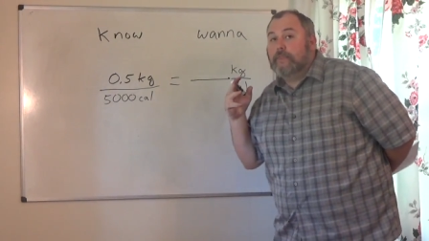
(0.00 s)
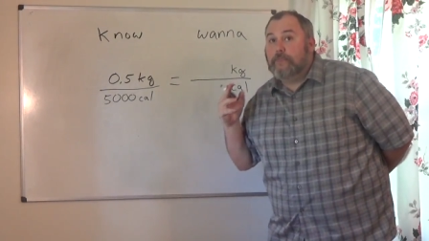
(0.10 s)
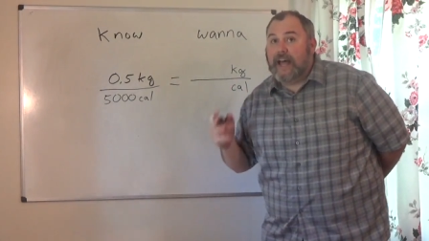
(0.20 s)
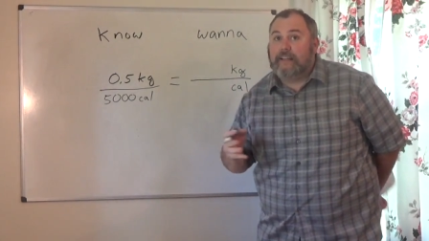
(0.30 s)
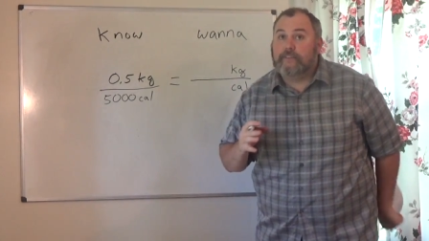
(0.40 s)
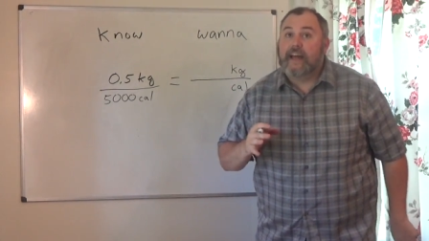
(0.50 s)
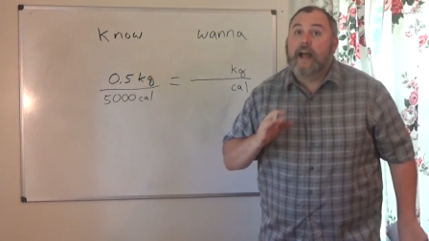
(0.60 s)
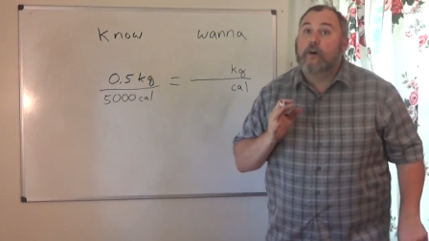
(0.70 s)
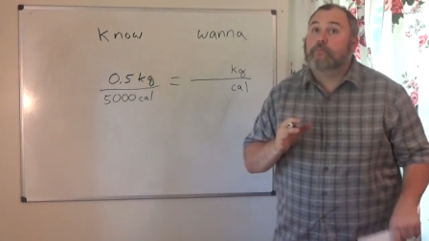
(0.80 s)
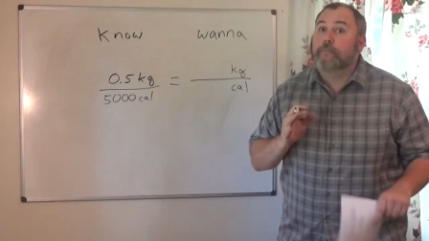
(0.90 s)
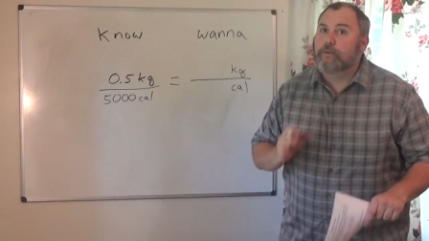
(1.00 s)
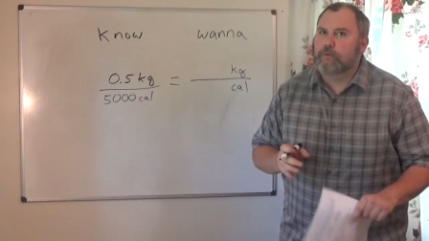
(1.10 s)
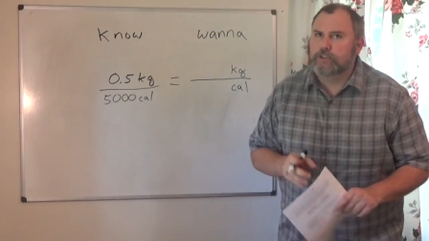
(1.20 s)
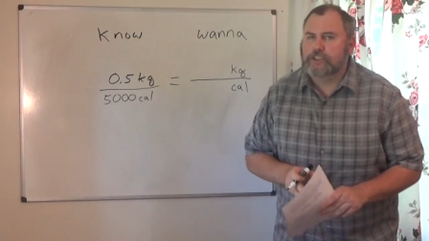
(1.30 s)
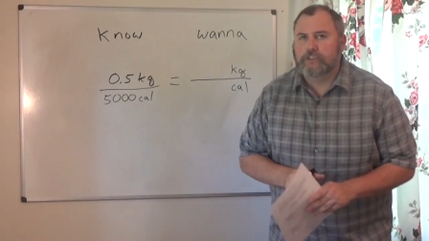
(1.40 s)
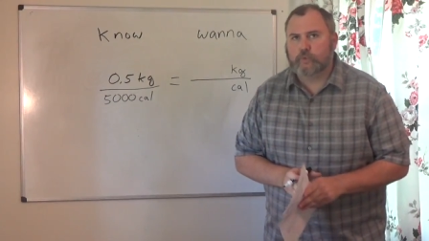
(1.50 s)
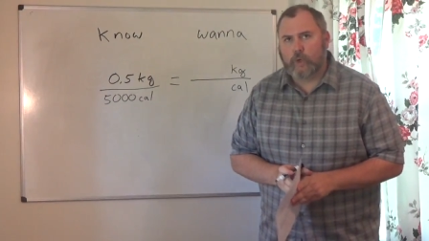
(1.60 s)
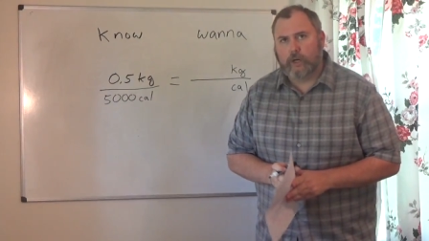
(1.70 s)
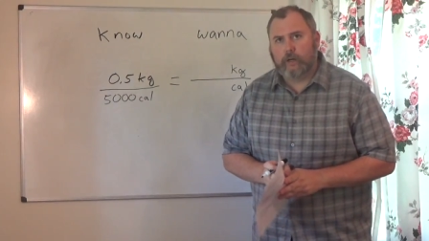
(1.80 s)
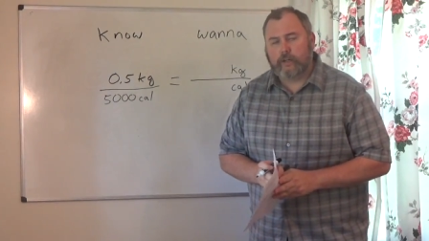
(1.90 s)
That's how proportions
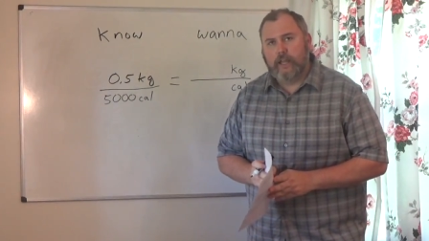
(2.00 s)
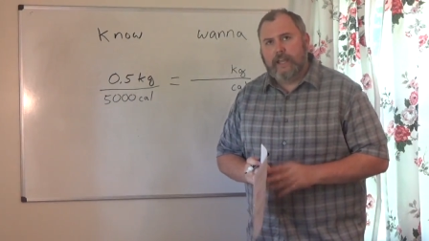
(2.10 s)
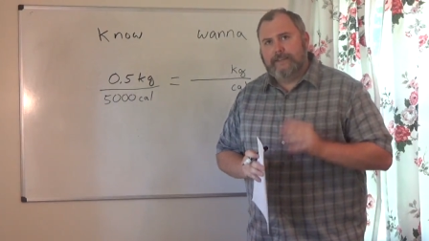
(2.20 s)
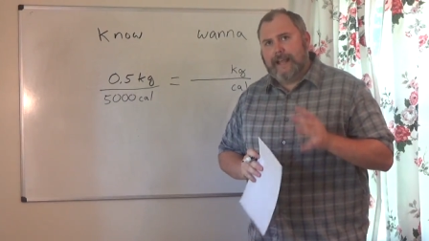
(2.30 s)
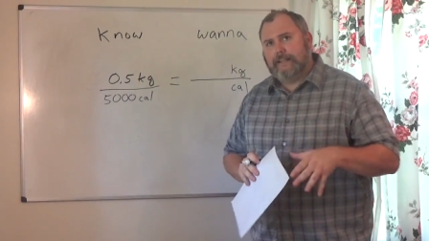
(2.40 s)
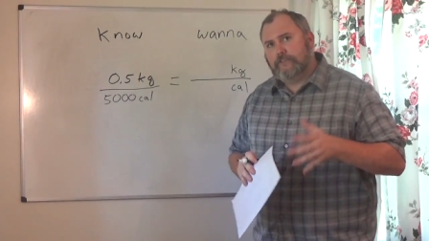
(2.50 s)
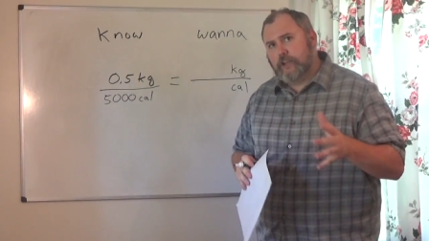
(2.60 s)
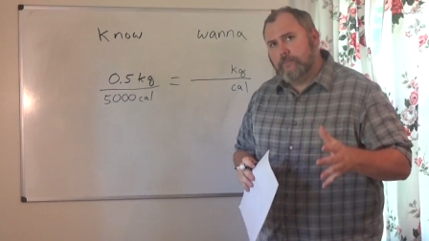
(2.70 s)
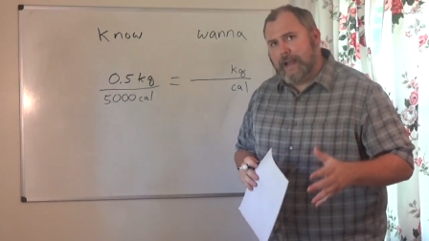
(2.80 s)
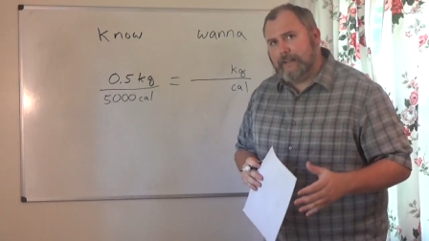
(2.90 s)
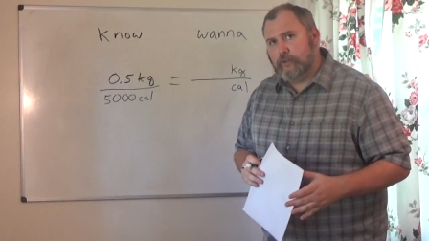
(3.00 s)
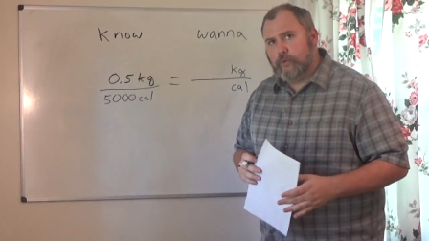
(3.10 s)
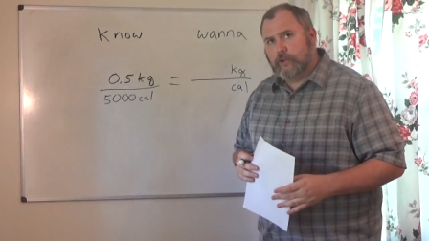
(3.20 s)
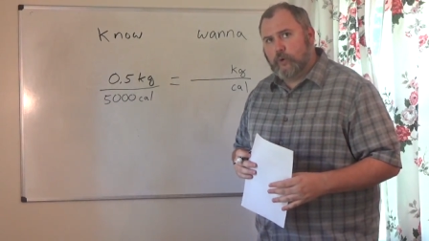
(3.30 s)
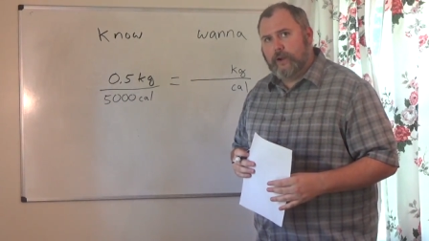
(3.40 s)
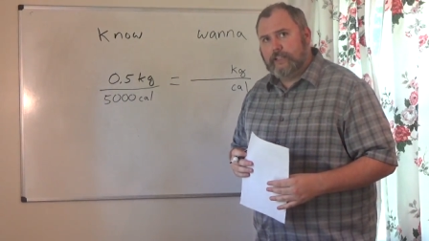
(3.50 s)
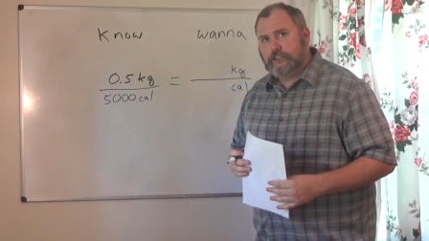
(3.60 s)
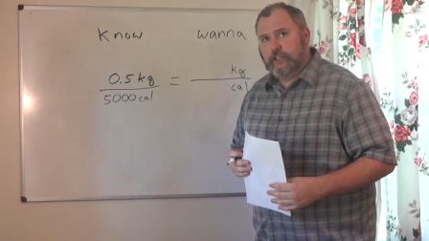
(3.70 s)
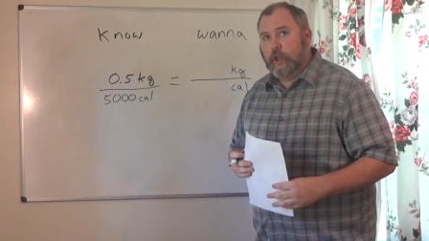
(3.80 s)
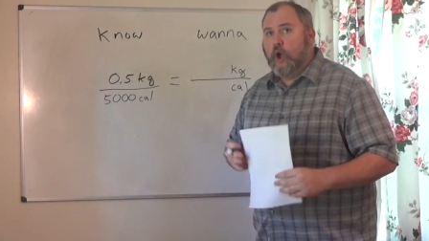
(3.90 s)
work. Now let's go back to the
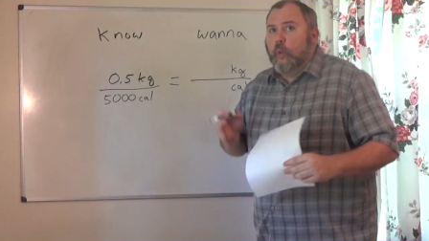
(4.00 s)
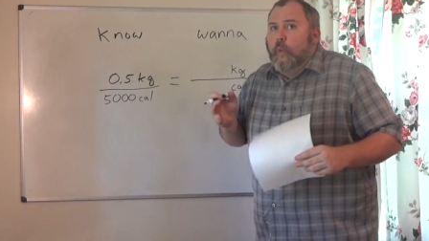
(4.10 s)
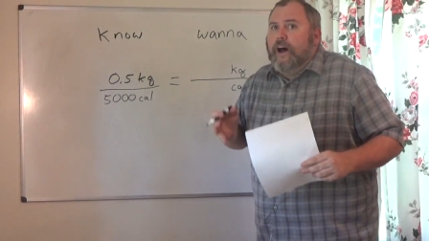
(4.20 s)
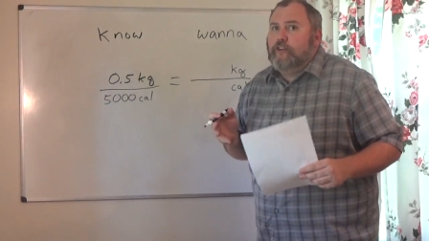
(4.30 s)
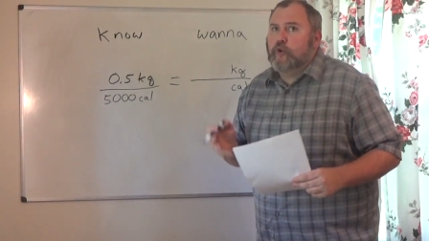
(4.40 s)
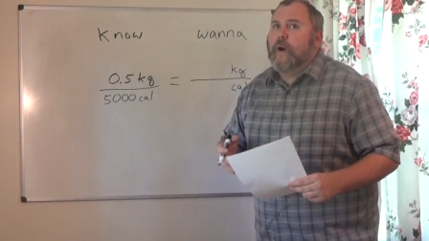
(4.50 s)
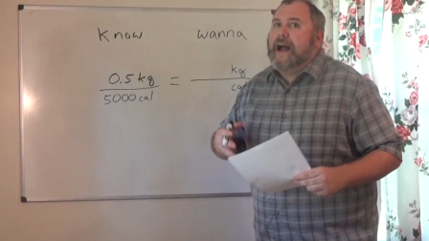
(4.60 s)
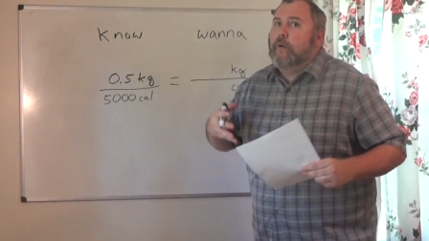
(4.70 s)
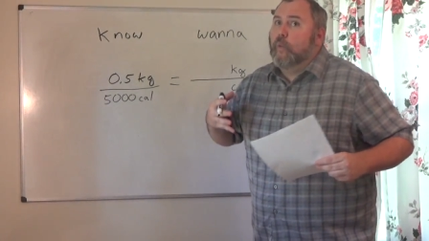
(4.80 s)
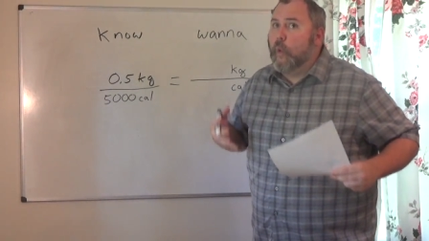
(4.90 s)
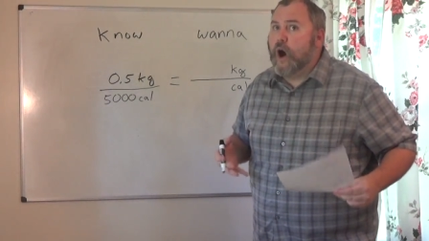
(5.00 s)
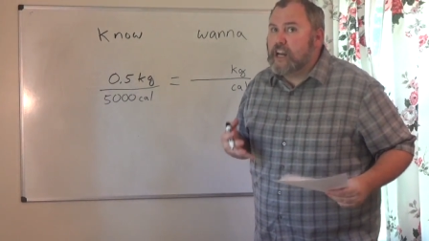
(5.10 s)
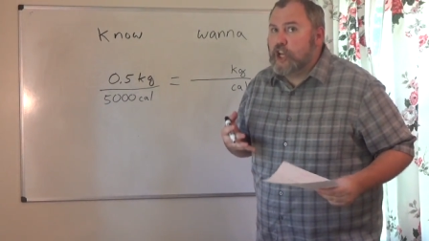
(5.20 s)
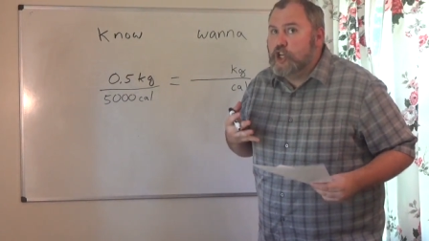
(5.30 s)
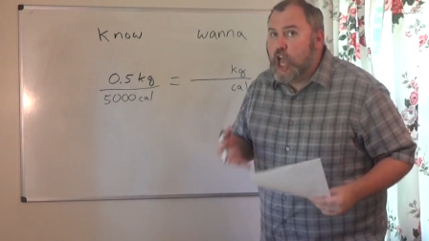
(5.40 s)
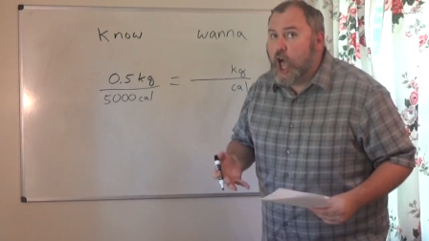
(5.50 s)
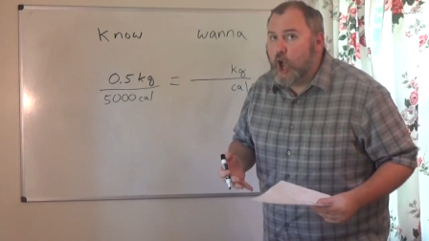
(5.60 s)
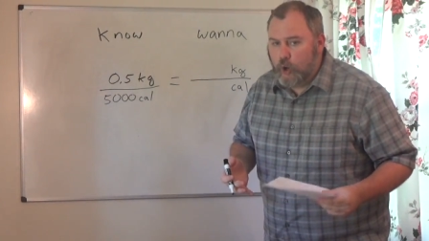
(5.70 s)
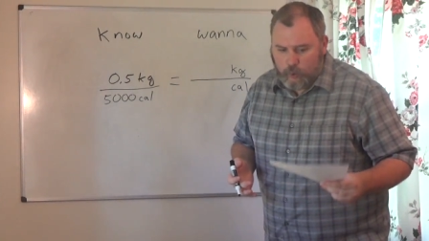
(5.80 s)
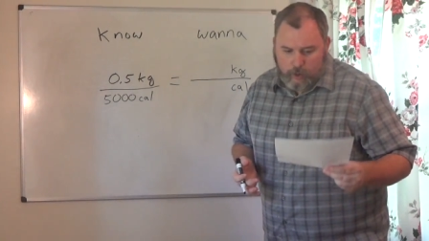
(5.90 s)
question. What do I want to know?